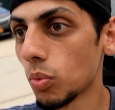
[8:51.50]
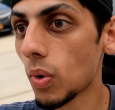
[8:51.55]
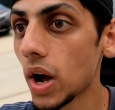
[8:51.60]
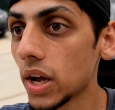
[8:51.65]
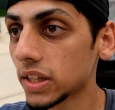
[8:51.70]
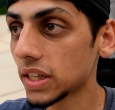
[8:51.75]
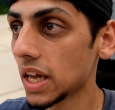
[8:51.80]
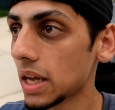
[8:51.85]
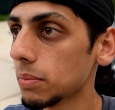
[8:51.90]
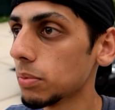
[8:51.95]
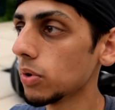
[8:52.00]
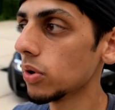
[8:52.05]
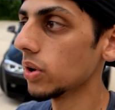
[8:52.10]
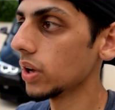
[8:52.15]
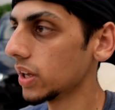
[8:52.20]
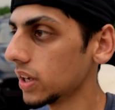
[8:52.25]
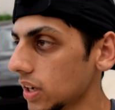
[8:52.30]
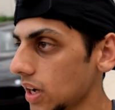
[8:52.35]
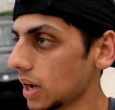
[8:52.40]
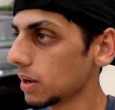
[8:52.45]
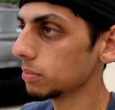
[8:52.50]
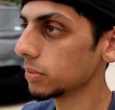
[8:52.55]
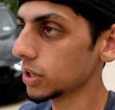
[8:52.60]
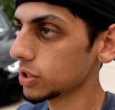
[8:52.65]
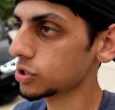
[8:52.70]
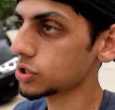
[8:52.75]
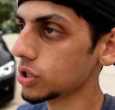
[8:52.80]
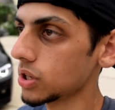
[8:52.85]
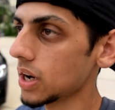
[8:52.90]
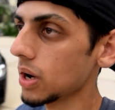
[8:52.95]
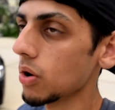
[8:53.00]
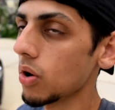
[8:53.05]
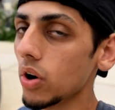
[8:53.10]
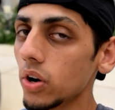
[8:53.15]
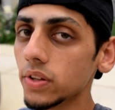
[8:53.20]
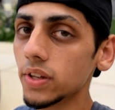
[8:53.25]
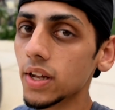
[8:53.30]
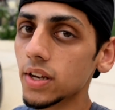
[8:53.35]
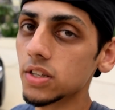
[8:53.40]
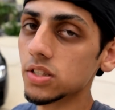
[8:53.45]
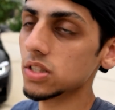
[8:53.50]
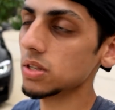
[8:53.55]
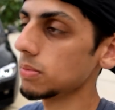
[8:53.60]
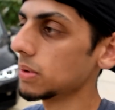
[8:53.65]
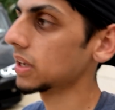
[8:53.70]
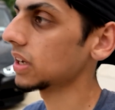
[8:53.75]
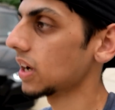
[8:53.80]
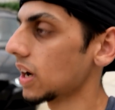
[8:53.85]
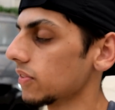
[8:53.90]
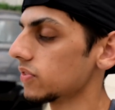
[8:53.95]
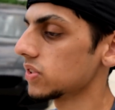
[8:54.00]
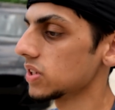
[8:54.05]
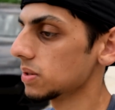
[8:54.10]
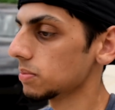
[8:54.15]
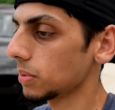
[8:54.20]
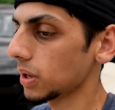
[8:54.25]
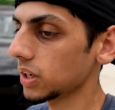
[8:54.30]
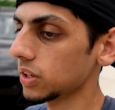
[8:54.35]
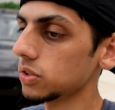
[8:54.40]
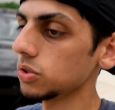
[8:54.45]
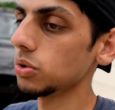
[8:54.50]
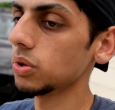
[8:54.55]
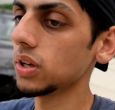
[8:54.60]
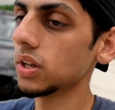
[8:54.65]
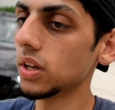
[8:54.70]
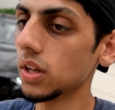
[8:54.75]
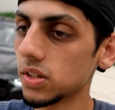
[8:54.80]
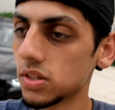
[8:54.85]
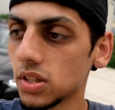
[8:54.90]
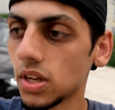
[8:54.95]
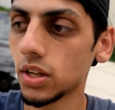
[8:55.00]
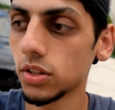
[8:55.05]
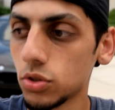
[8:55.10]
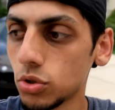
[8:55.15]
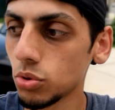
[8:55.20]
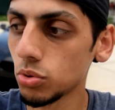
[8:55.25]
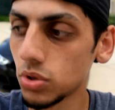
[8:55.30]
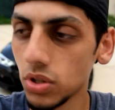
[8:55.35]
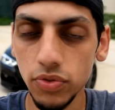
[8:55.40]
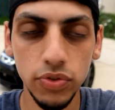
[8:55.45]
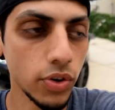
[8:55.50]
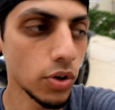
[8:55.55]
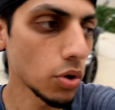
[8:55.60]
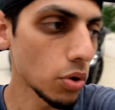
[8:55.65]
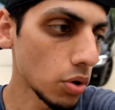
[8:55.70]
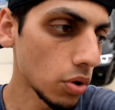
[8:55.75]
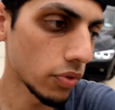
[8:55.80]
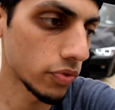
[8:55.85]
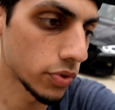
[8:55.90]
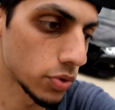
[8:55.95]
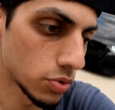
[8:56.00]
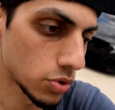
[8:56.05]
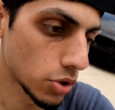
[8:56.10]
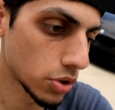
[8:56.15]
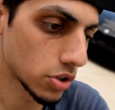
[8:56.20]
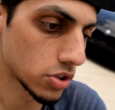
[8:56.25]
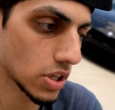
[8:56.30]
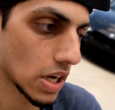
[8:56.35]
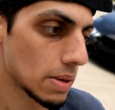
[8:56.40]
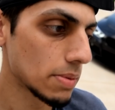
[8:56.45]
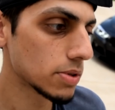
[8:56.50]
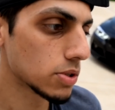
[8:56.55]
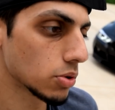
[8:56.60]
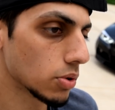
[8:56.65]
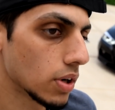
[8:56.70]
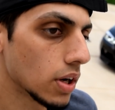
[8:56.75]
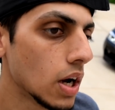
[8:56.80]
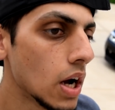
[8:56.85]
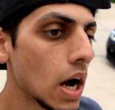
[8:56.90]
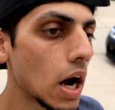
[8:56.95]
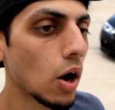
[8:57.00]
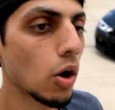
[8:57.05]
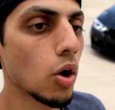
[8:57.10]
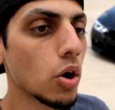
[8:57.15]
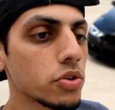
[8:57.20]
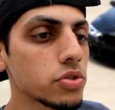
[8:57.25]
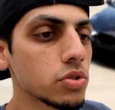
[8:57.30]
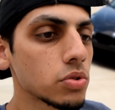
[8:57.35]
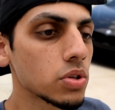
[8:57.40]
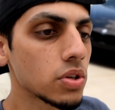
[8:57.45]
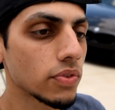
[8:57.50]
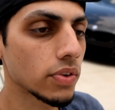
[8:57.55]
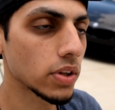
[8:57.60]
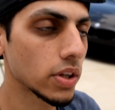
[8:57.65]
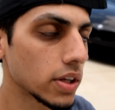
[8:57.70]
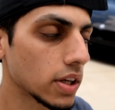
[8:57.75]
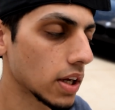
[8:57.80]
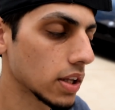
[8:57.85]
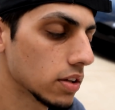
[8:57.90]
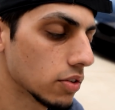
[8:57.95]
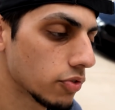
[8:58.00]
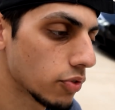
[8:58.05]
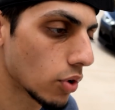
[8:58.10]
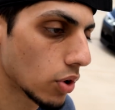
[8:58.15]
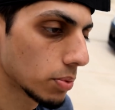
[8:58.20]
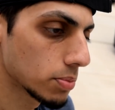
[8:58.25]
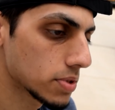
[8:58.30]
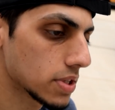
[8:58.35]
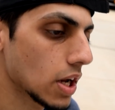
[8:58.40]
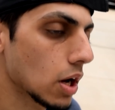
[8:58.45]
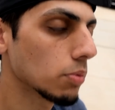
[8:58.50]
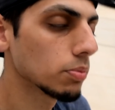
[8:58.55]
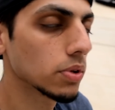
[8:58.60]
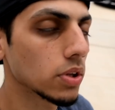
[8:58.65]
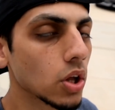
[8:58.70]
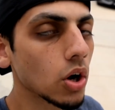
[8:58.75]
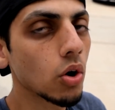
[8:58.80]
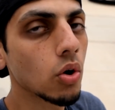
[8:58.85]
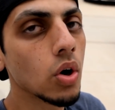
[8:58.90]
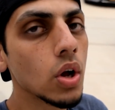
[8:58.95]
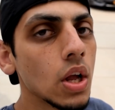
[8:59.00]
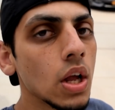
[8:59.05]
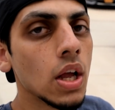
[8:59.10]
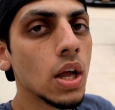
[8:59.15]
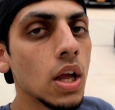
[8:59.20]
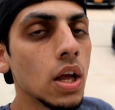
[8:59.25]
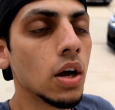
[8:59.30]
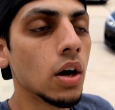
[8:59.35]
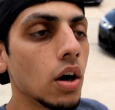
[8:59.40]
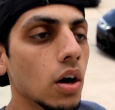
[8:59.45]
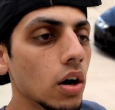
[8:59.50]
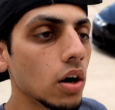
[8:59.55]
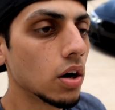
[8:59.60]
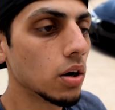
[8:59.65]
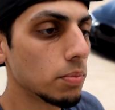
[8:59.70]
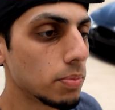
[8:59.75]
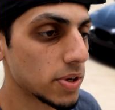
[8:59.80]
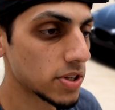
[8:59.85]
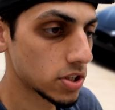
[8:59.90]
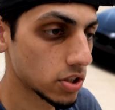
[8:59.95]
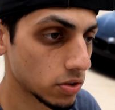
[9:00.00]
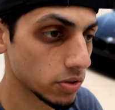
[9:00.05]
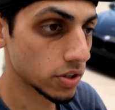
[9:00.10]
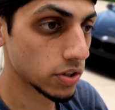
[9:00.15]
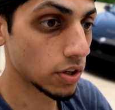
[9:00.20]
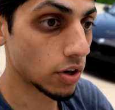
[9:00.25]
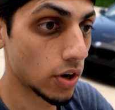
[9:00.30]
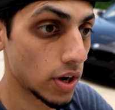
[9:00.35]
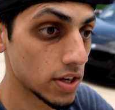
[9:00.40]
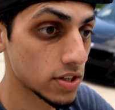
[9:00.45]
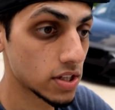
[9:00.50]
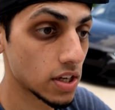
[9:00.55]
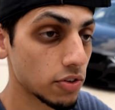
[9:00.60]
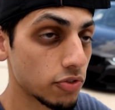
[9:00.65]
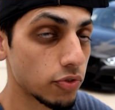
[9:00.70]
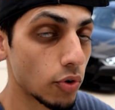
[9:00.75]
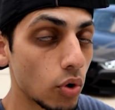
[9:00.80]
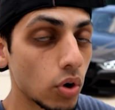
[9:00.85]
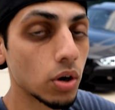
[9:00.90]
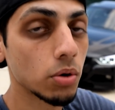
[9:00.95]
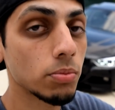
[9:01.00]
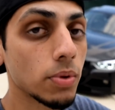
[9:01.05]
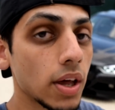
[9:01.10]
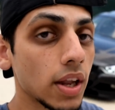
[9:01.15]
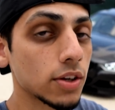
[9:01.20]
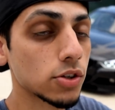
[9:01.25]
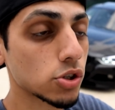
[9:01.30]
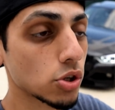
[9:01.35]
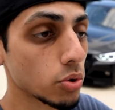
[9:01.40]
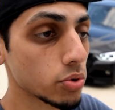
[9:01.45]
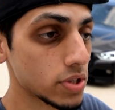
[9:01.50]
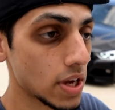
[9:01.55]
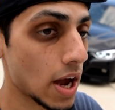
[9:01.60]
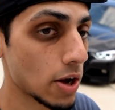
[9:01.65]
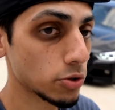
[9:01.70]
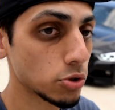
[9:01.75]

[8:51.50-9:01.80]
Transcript: Y cable, and I'm not sure how hard that is to make. I've seen Mike do it. It's not too difficult if you took your time into it. I'll also leave a link in the forums down below. Uh, basically, there is a forum that shows how